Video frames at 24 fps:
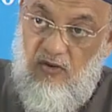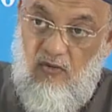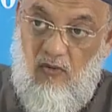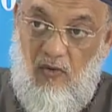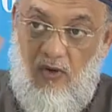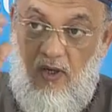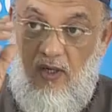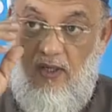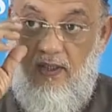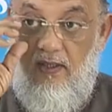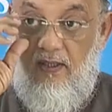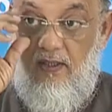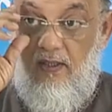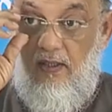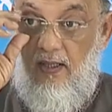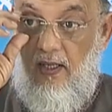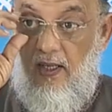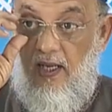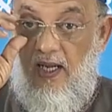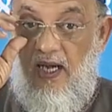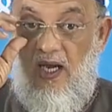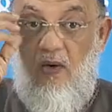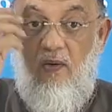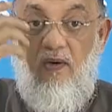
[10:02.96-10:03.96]
you want,
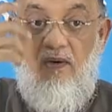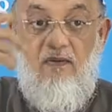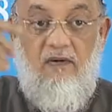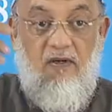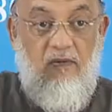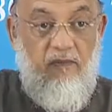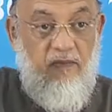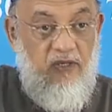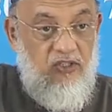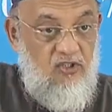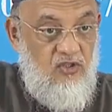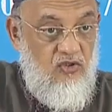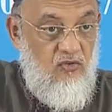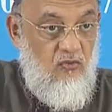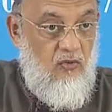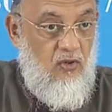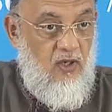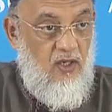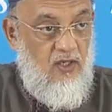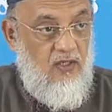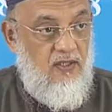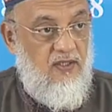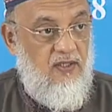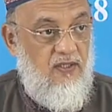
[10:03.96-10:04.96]
however much you
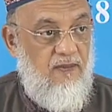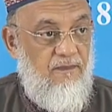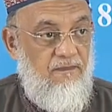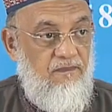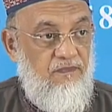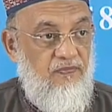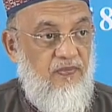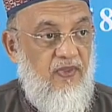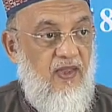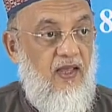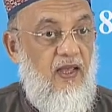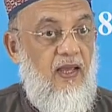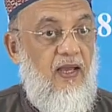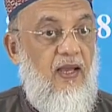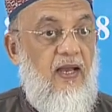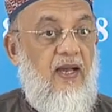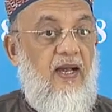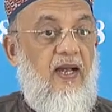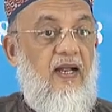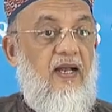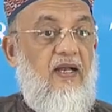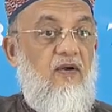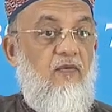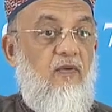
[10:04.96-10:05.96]
want,
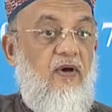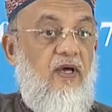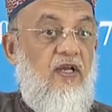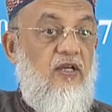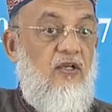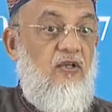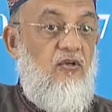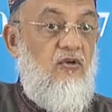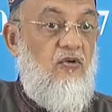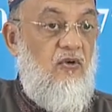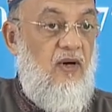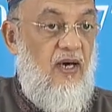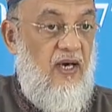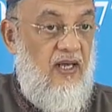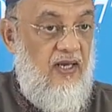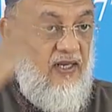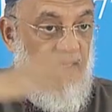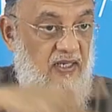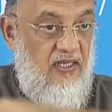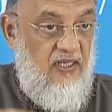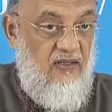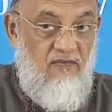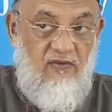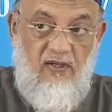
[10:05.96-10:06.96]
and when you are
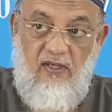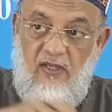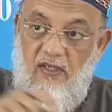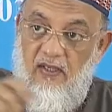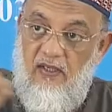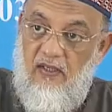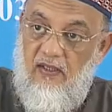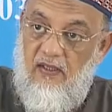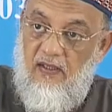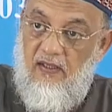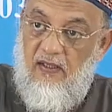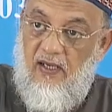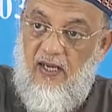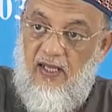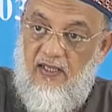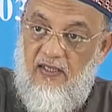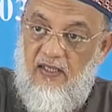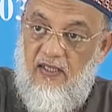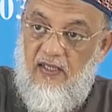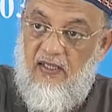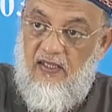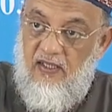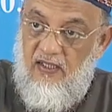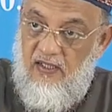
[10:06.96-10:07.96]
leaving, here are
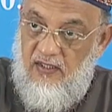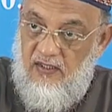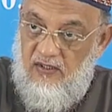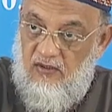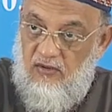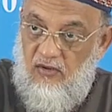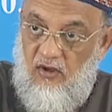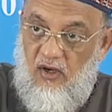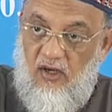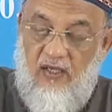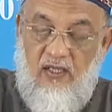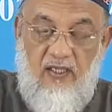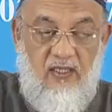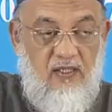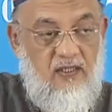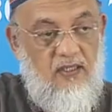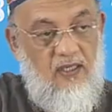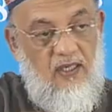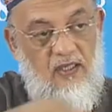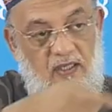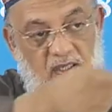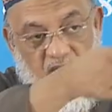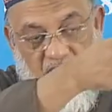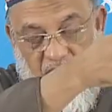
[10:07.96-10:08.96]
the keys, lock it
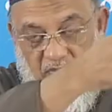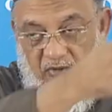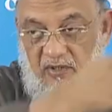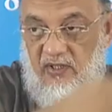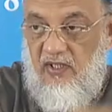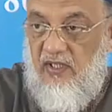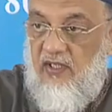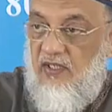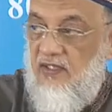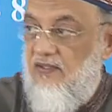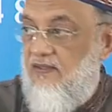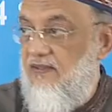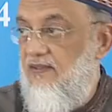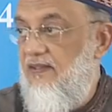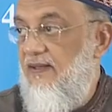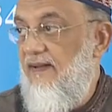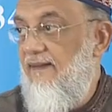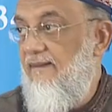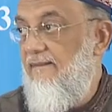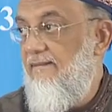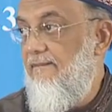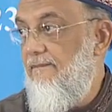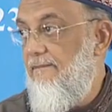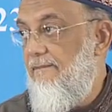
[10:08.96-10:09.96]
and give me the keys.
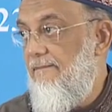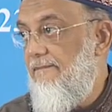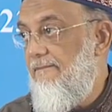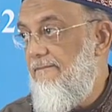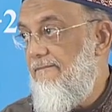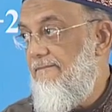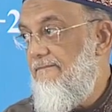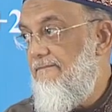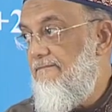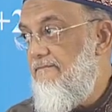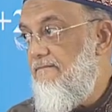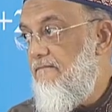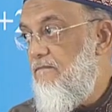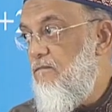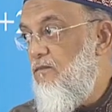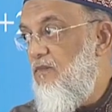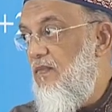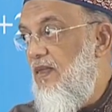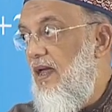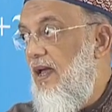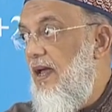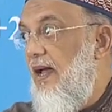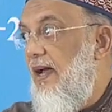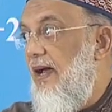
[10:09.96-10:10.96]

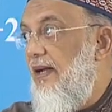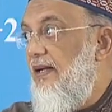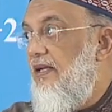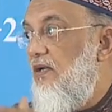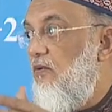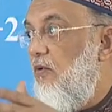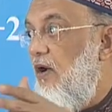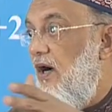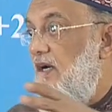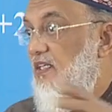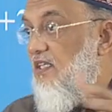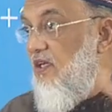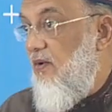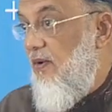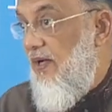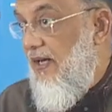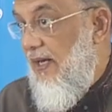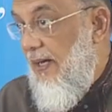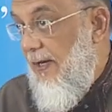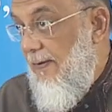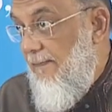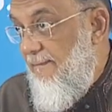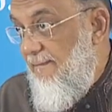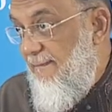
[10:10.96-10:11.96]
And he walked
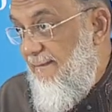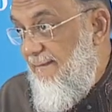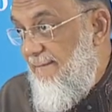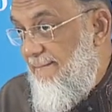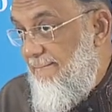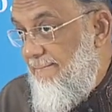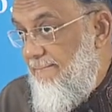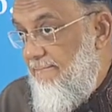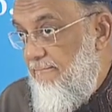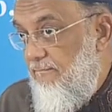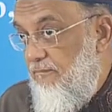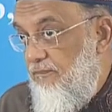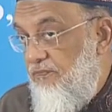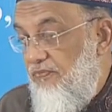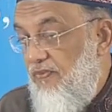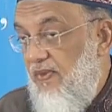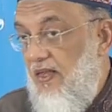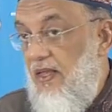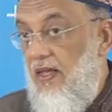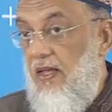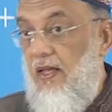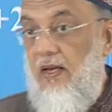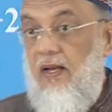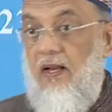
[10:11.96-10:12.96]
away.
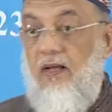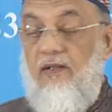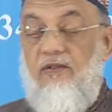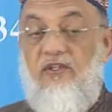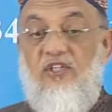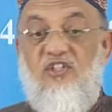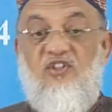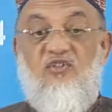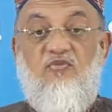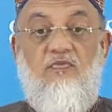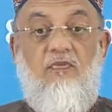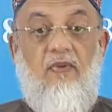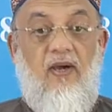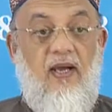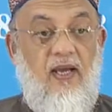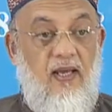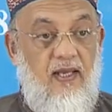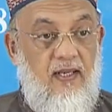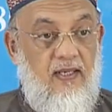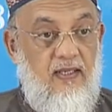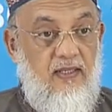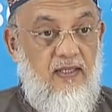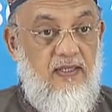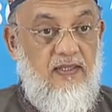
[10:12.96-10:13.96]
Now this
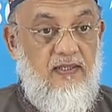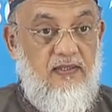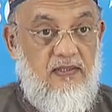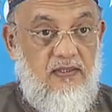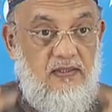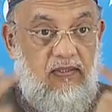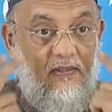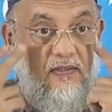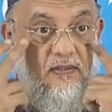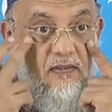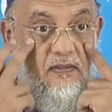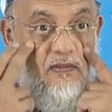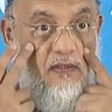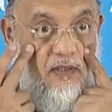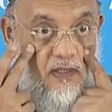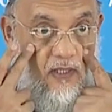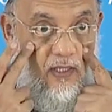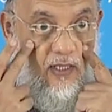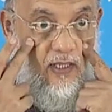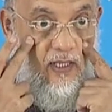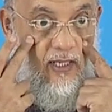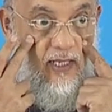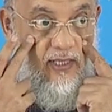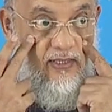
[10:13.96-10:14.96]
man, his
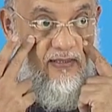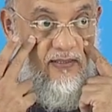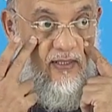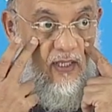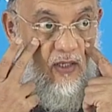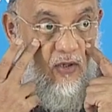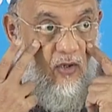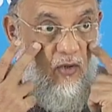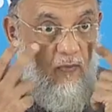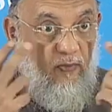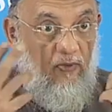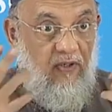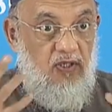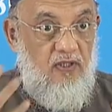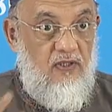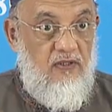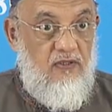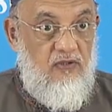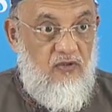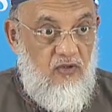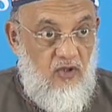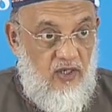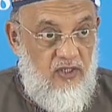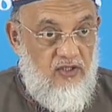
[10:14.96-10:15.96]
eyes are open,
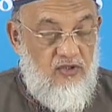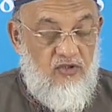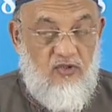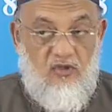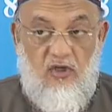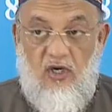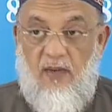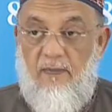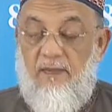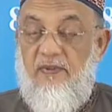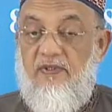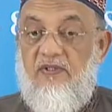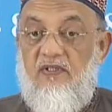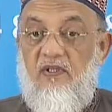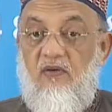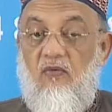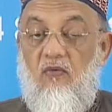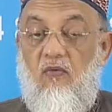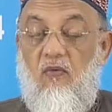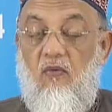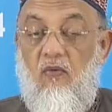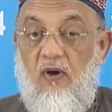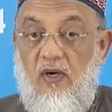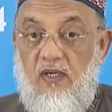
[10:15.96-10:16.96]
his jaw is dropped. He said,
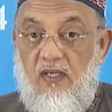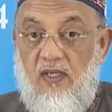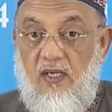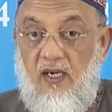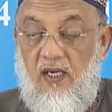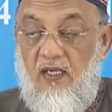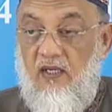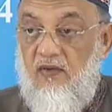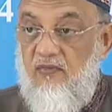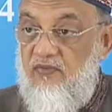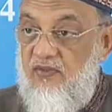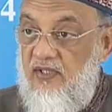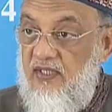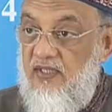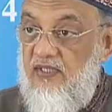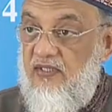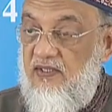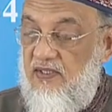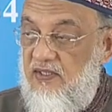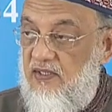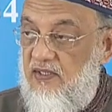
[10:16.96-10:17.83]
what kind of thing is